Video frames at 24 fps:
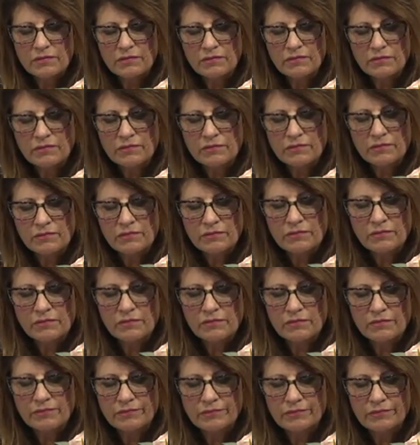
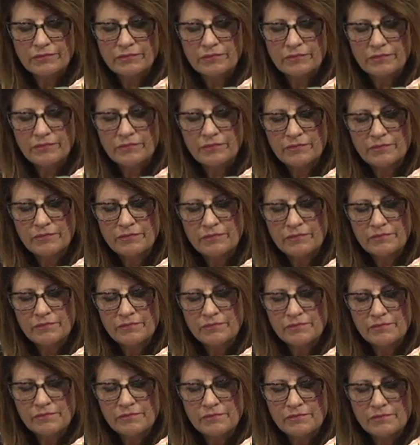
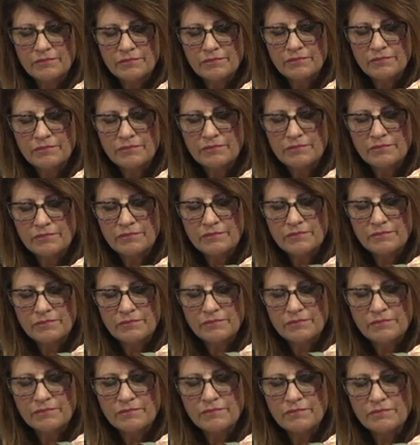
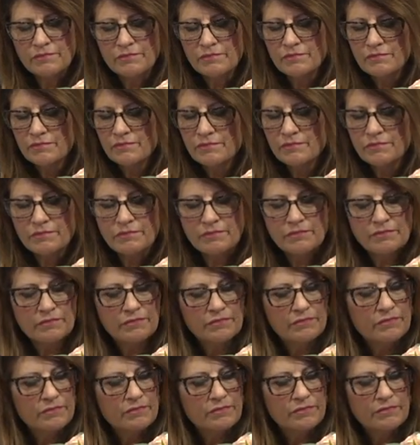
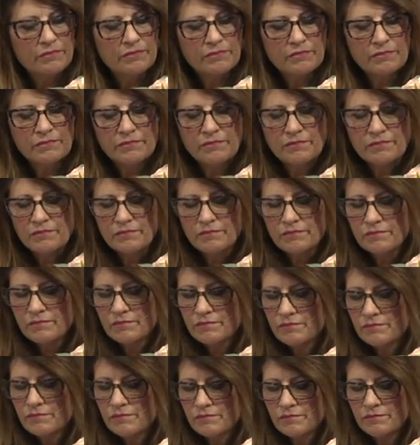
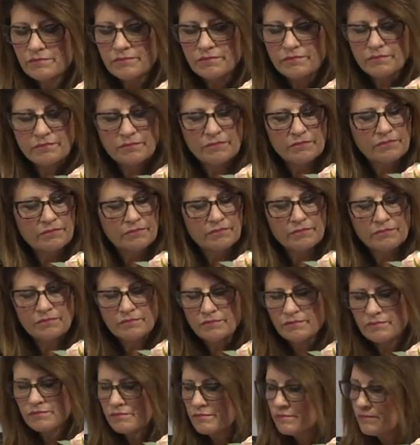
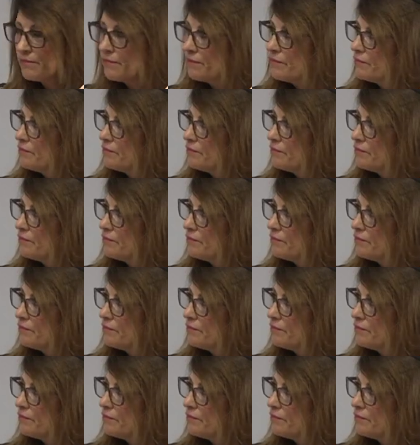(silent)